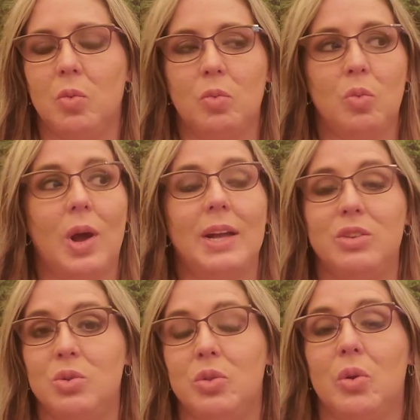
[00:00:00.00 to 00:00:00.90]
why
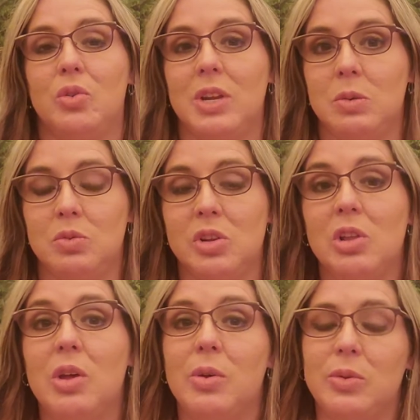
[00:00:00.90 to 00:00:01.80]
213 was
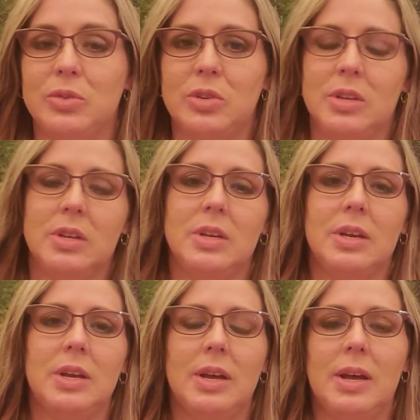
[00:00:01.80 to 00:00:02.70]
closed
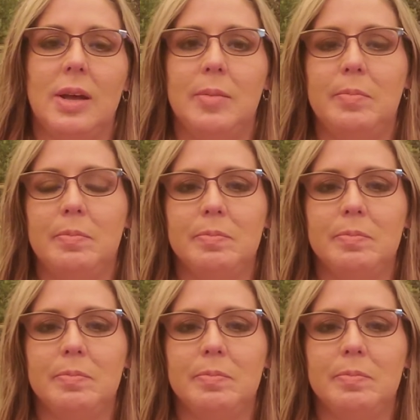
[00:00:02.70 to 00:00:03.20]
um,